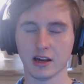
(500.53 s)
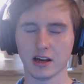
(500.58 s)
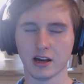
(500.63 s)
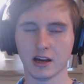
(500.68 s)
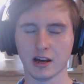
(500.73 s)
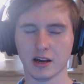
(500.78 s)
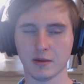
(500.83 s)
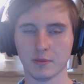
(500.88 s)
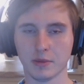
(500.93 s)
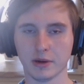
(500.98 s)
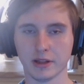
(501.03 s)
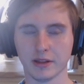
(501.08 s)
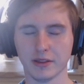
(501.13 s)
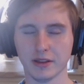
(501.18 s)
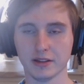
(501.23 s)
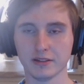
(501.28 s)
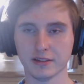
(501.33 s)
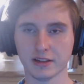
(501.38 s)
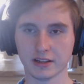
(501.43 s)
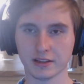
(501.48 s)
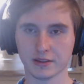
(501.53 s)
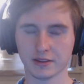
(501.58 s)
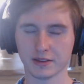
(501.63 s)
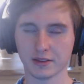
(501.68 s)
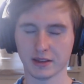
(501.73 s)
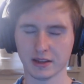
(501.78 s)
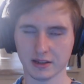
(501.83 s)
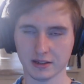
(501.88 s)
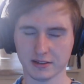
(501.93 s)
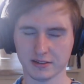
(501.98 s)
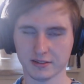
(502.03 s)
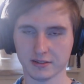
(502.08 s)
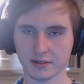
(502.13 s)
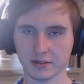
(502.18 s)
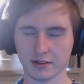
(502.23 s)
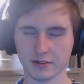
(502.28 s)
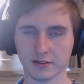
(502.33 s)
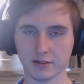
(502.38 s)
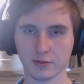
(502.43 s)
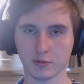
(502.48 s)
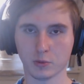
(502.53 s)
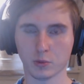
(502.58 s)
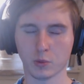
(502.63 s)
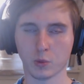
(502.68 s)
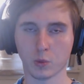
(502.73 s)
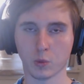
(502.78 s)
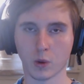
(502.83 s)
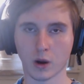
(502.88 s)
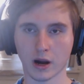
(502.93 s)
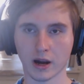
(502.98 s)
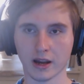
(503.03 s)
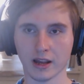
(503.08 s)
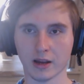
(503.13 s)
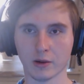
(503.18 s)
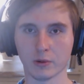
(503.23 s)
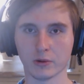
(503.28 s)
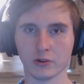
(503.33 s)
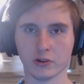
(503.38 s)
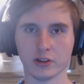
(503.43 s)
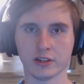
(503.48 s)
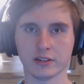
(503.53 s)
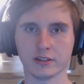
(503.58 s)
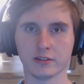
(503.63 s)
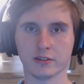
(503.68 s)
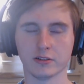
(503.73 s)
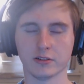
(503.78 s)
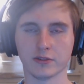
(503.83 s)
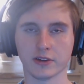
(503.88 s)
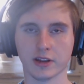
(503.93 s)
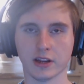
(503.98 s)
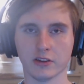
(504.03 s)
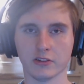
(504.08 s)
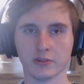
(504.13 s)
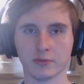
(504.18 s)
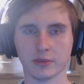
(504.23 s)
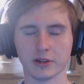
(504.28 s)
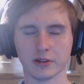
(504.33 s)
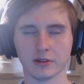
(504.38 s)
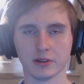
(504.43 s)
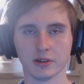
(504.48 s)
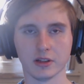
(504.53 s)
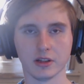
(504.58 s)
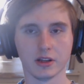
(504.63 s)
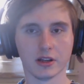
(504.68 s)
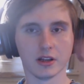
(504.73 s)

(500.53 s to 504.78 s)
But things like this is why I want you to hit the notification bell.